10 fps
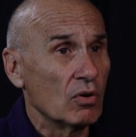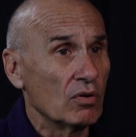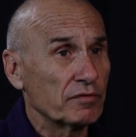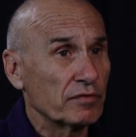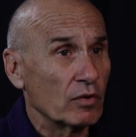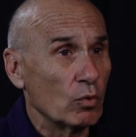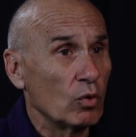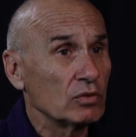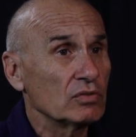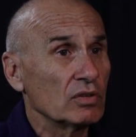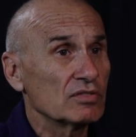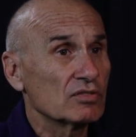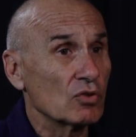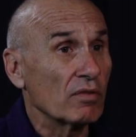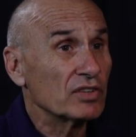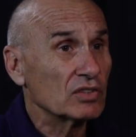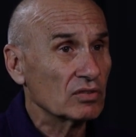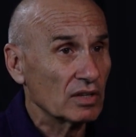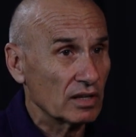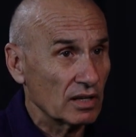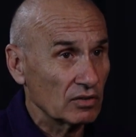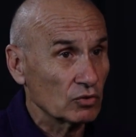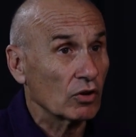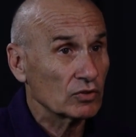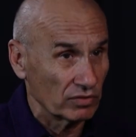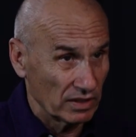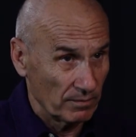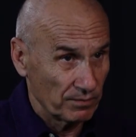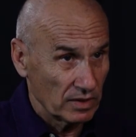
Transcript: of old Soviet doctrine,